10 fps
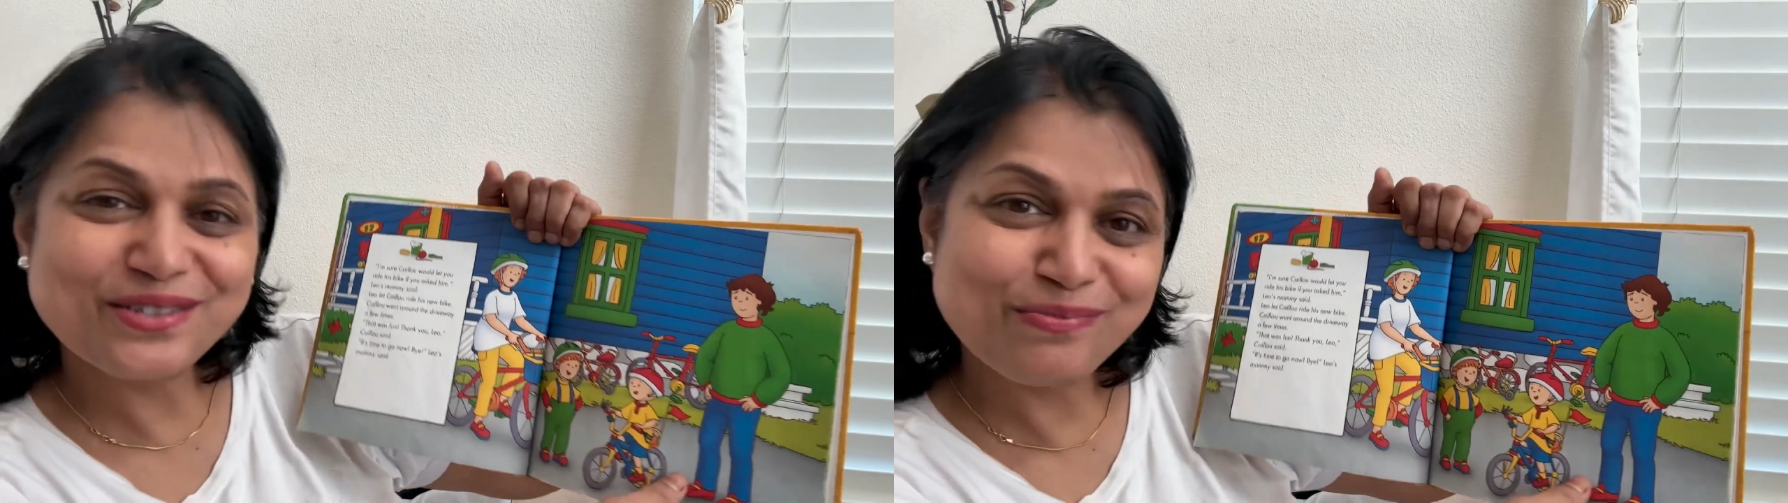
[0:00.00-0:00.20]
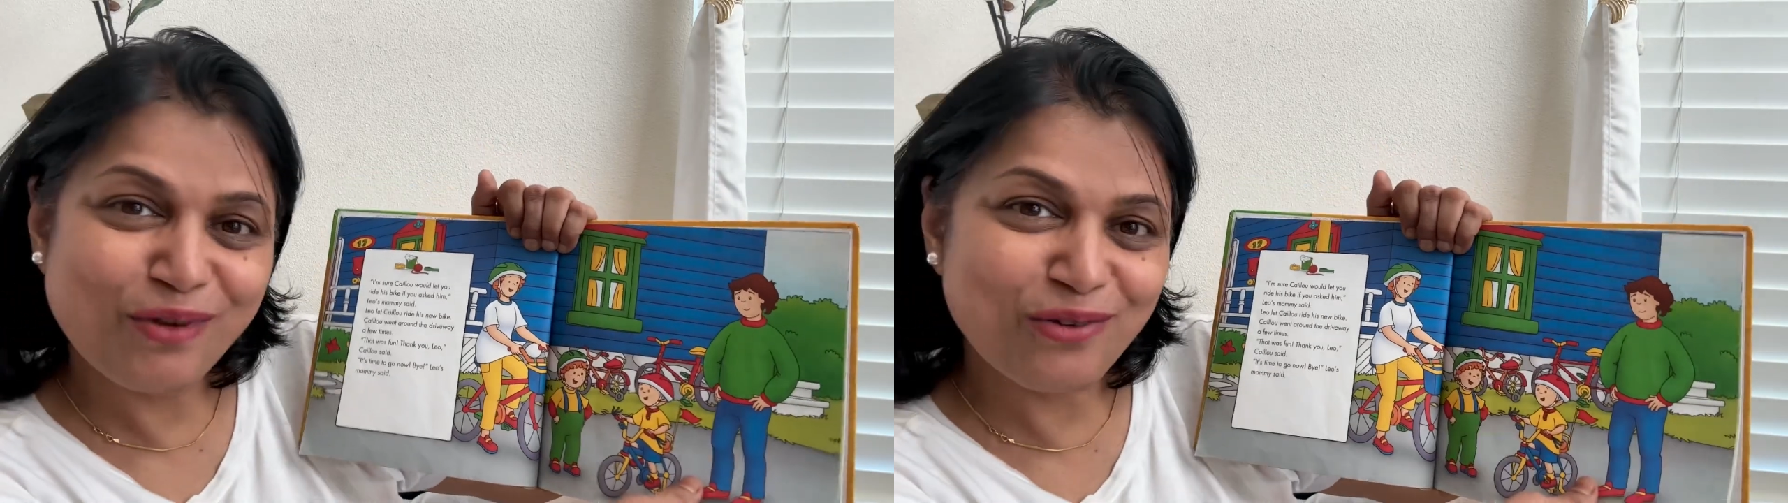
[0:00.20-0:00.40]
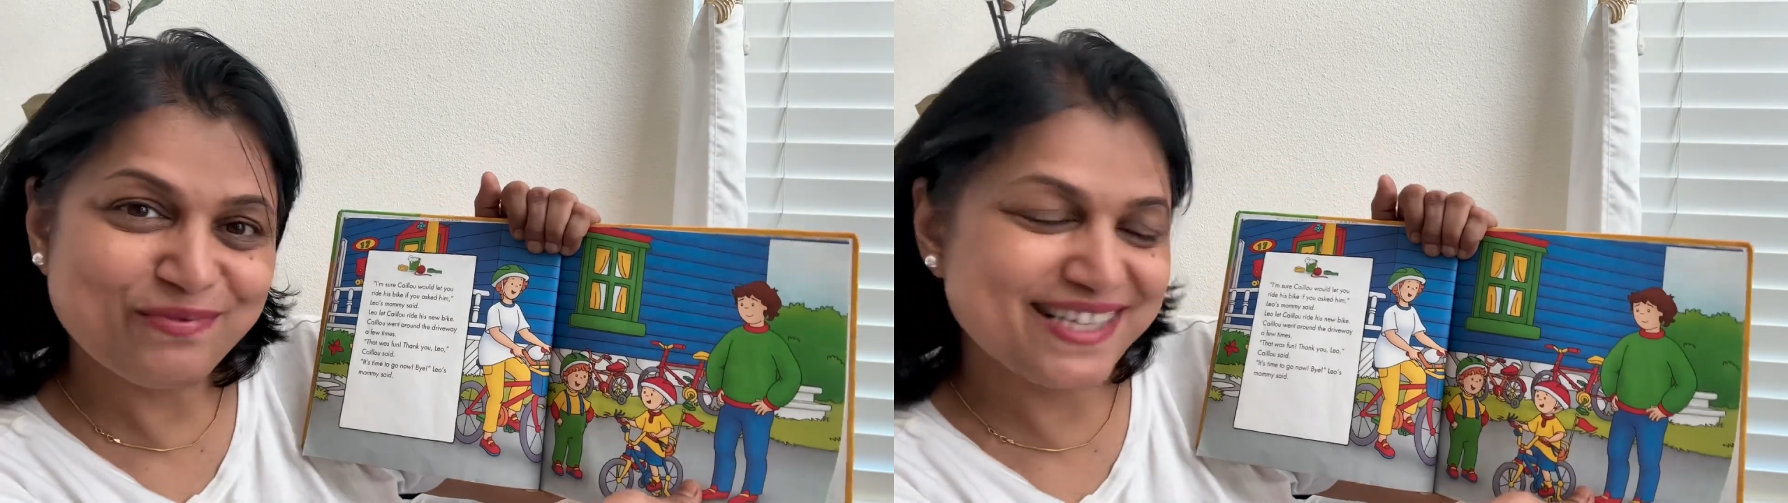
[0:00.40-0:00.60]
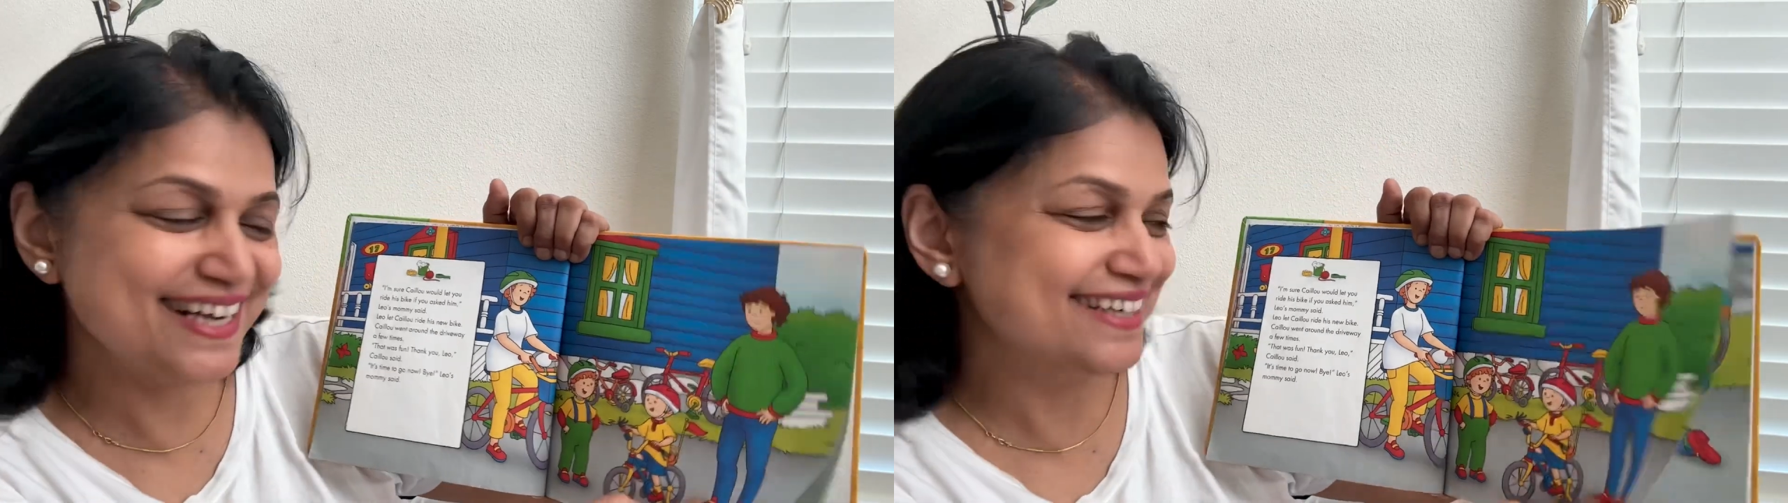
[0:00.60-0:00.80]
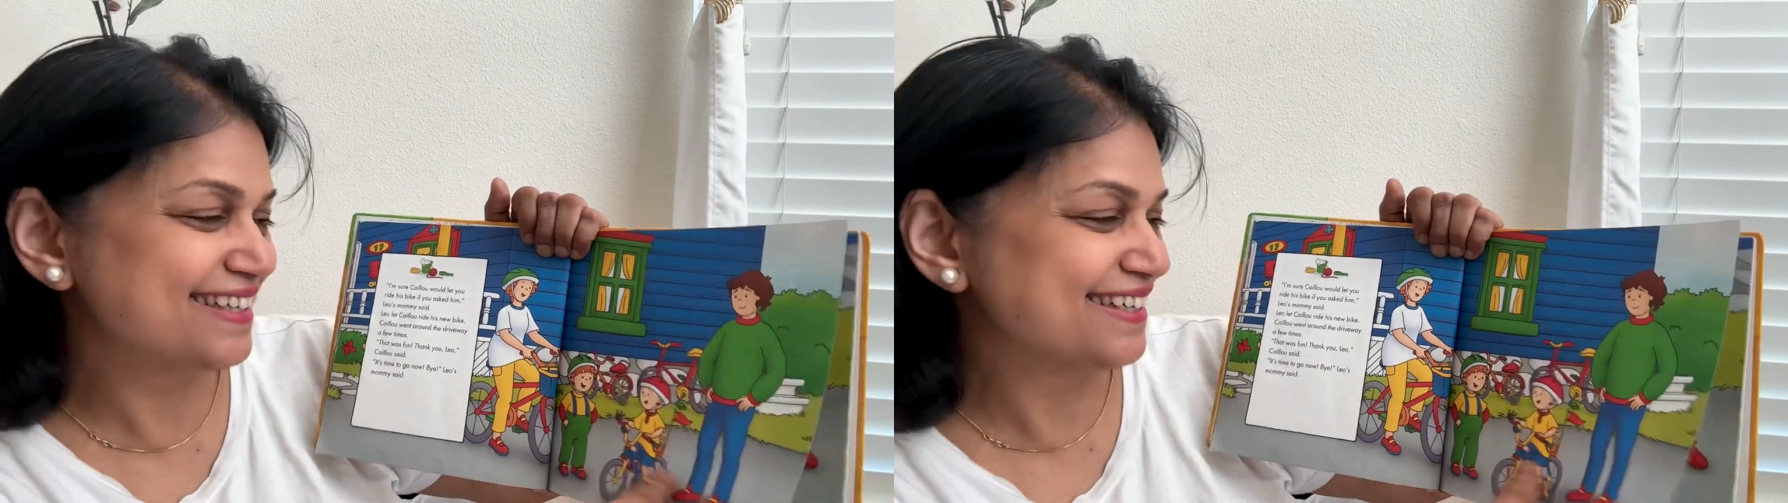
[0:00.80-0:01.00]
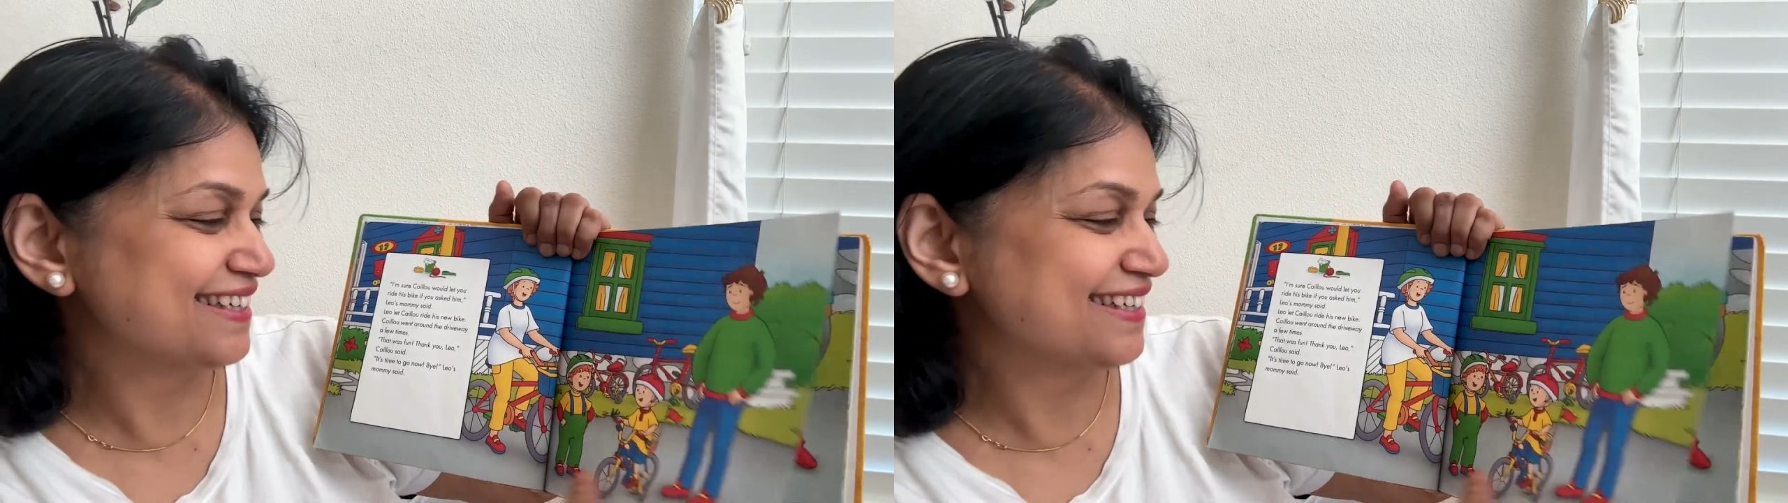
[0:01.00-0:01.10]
mom said.